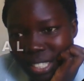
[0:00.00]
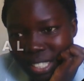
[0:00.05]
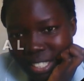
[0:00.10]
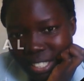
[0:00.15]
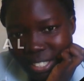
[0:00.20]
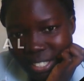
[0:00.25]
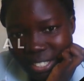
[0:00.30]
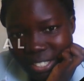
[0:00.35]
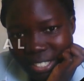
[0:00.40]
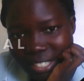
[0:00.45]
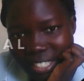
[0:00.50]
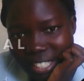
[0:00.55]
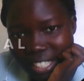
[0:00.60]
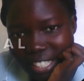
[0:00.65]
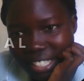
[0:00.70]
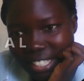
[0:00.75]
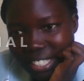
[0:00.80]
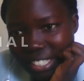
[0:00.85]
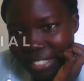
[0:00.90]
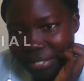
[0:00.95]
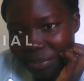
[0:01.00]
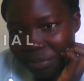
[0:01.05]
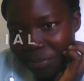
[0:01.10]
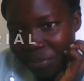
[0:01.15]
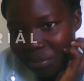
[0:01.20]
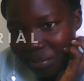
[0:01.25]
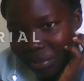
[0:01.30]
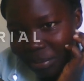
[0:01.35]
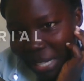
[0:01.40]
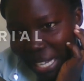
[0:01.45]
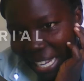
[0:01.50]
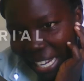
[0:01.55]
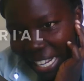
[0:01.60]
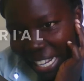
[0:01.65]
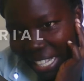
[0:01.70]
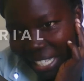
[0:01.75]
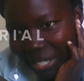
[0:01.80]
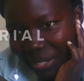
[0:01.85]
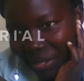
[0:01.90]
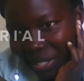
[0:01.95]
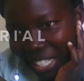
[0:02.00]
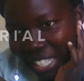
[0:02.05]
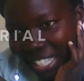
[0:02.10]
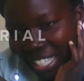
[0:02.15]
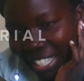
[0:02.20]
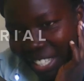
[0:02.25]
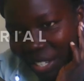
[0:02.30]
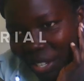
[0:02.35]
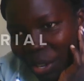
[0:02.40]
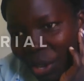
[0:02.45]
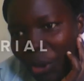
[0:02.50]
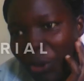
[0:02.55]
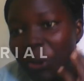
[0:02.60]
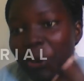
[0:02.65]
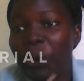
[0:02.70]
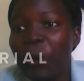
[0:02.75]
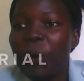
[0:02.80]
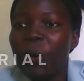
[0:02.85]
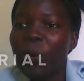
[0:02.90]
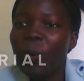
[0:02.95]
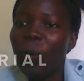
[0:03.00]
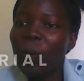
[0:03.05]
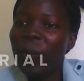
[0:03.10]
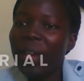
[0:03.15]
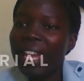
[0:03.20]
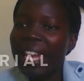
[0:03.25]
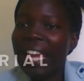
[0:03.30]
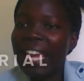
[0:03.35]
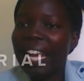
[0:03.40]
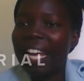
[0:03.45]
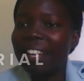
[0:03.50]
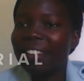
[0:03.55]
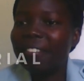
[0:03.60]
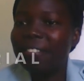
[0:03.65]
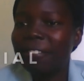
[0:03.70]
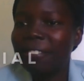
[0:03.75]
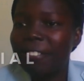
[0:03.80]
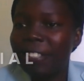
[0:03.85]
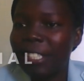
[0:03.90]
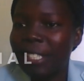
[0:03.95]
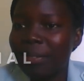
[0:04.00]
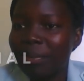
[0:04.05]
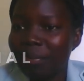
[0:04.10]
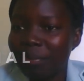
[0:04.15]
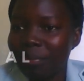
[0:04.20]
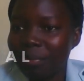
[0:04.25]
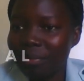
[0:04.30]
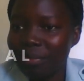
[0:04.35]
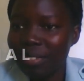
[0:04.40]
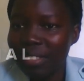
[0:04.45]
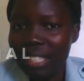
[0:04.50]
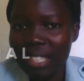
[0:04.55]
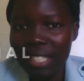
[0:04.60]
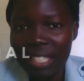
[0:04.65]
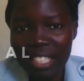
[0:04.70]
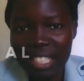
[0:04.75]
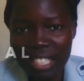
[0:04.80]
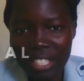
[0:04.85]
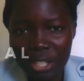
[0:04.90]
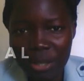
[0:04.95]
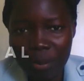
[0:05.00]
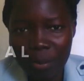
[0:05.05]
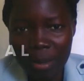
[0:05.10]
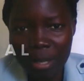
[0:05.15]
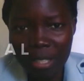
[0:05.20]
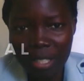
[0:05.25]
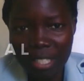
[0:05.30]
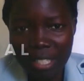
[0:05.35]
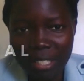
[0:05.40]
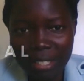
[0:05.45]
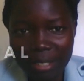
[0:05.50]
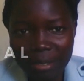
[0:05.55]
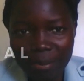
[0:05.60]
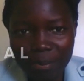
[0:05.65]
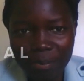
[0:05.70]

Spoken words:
All right, better that way. We have the Gmail here.